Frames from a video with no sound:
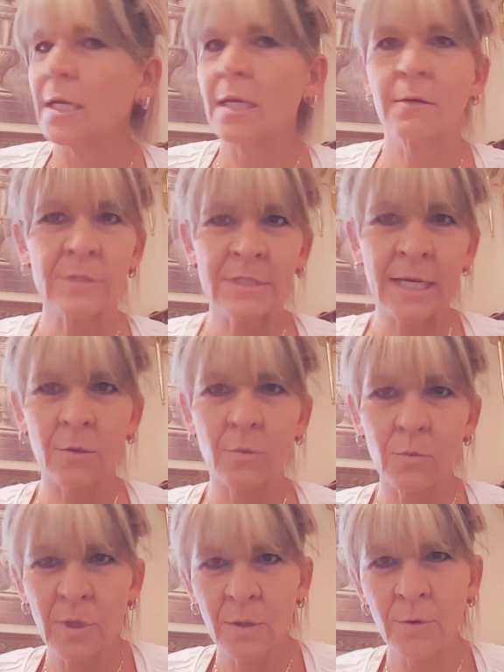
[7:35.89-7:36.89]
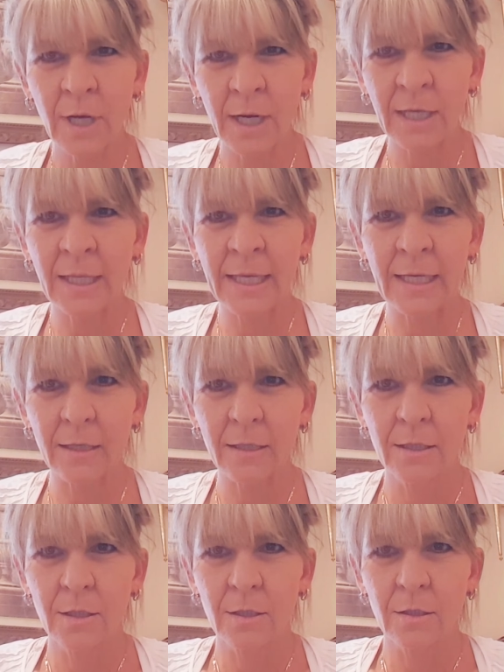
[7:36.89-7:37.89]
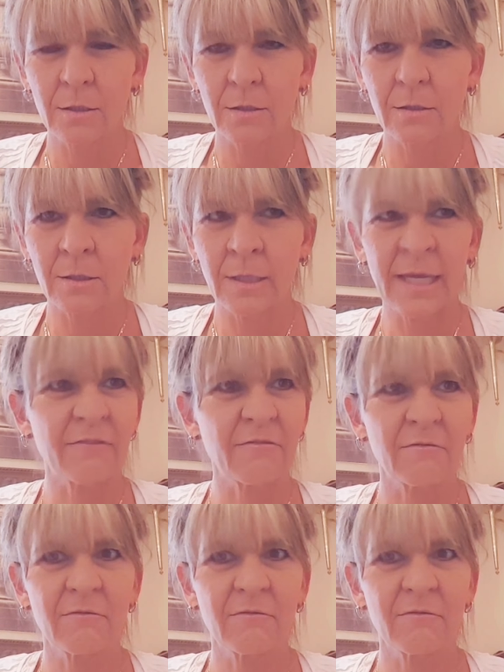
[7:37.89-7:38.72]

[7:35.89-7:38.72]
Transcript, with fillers: It was like we were kind of like like